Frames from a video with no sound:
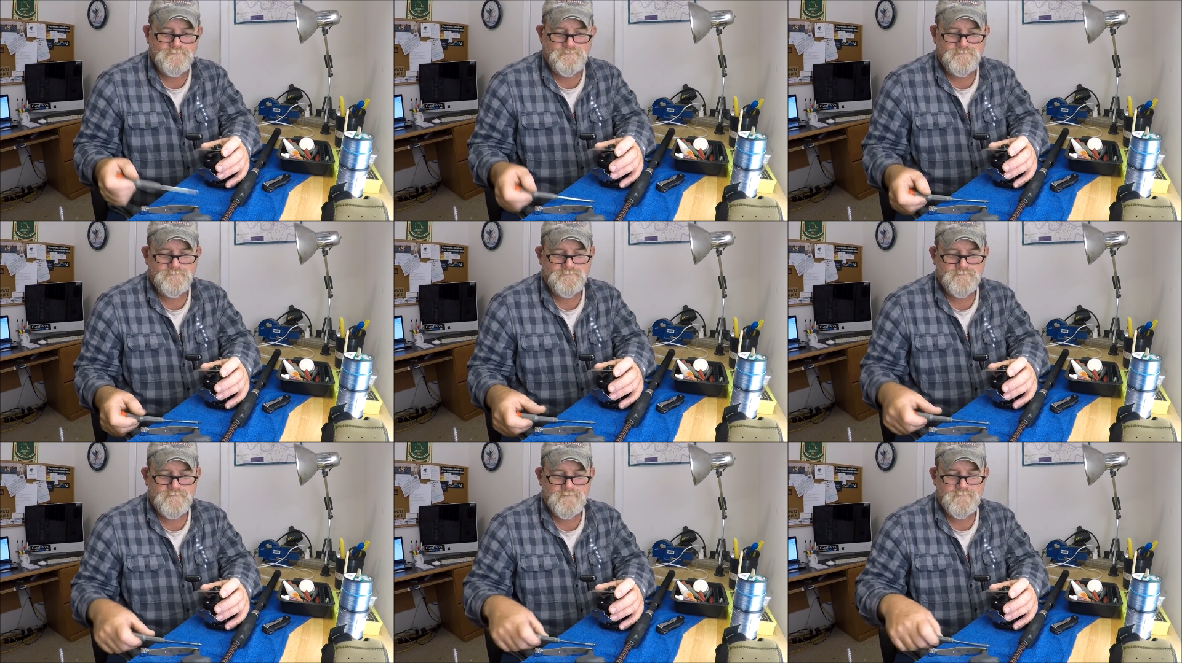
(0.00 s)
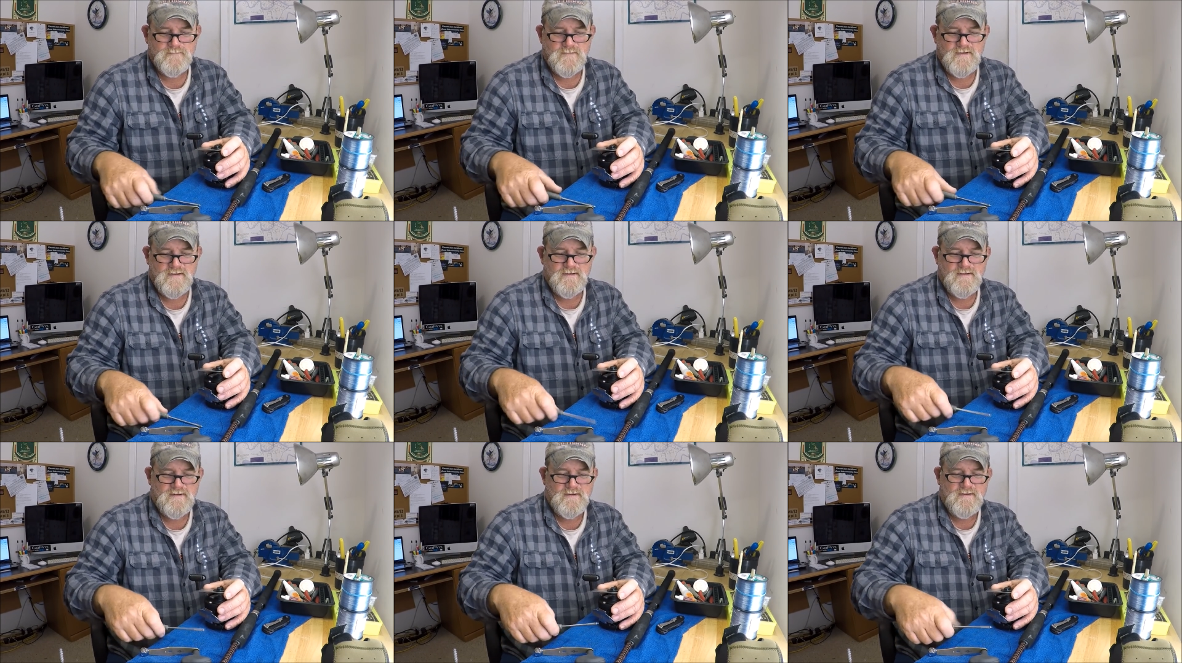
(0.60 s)

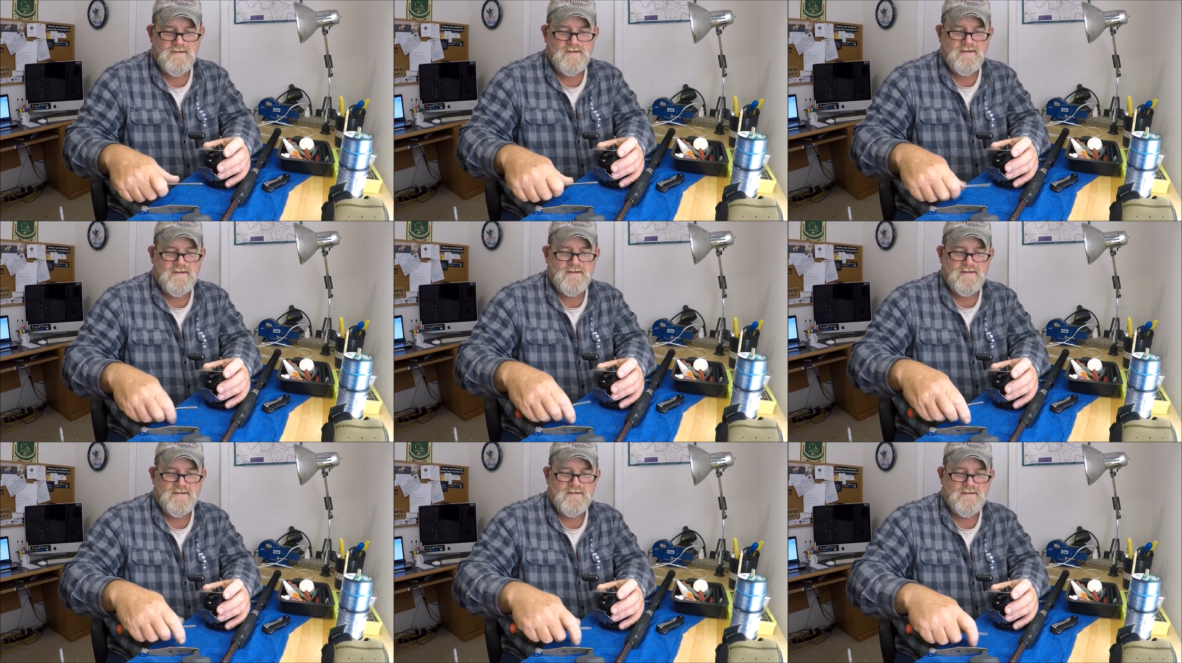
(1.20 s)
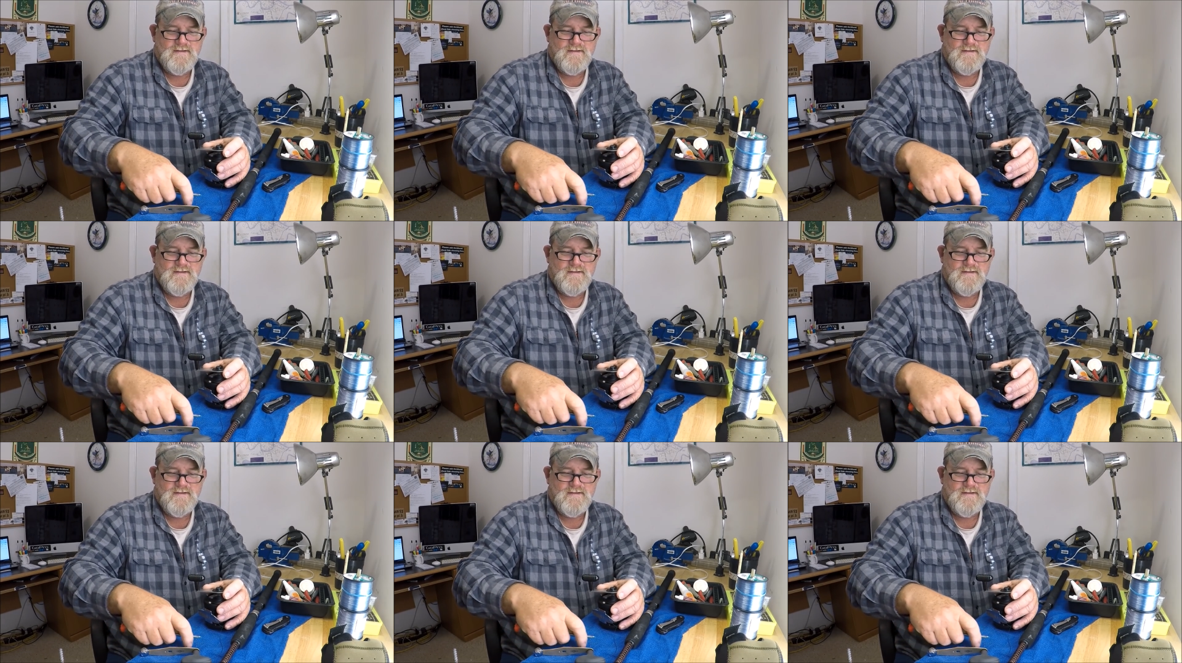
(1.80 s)
(no one is talking)